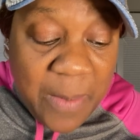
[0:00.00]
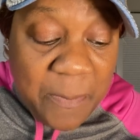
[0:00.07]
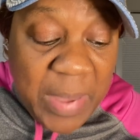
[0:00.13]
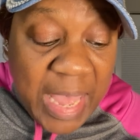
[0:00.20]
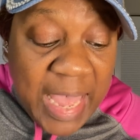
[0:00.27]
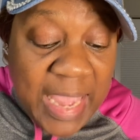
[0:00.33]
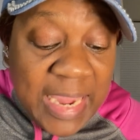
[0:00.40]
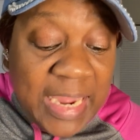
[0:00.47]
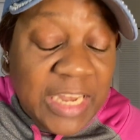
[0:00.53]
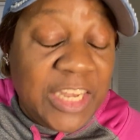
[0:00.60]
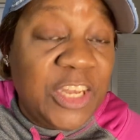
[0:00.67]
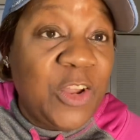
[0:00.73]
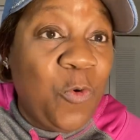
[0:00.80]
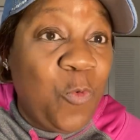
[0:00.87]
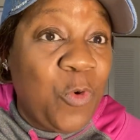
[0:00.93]
by
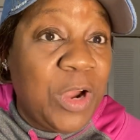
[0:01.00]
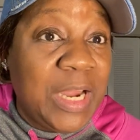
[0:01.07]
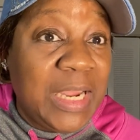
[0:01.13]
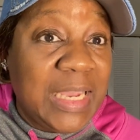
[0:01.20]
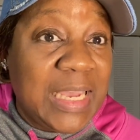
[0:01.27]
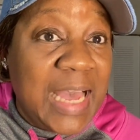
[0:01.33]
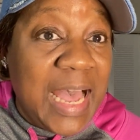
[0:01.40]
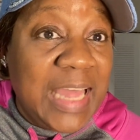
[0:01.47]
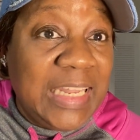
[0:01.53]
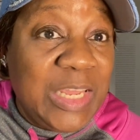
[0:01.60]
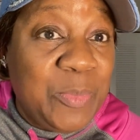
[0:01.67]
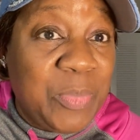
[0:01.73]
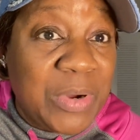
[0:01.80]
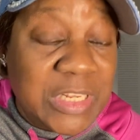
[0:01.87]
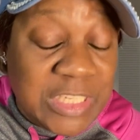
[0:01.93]
ignoring
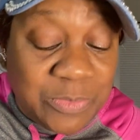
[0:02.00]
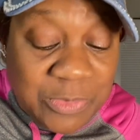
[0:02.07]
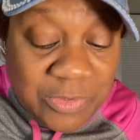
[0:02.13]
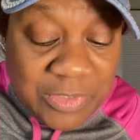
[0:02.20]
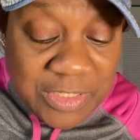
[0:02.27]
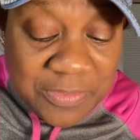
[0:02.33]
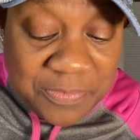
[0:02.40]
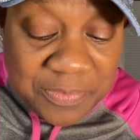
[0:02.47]
godly principles.